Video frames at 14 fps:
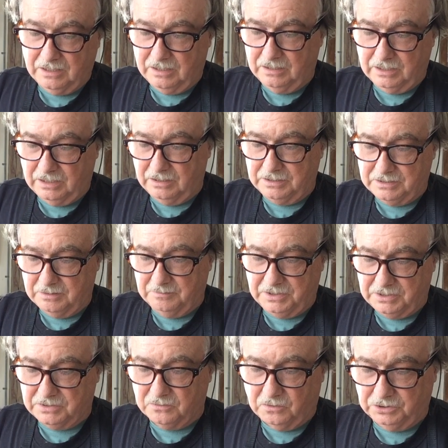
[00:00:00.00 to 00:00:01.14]
And then I
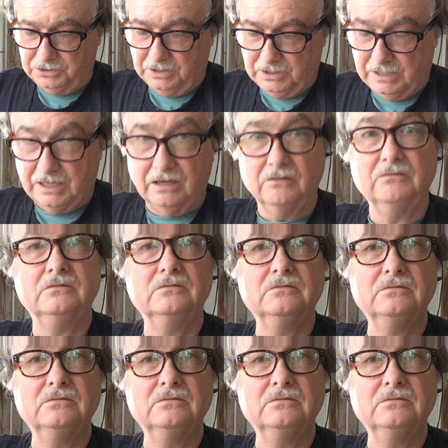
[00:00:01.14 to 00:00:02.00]
simply squash it down,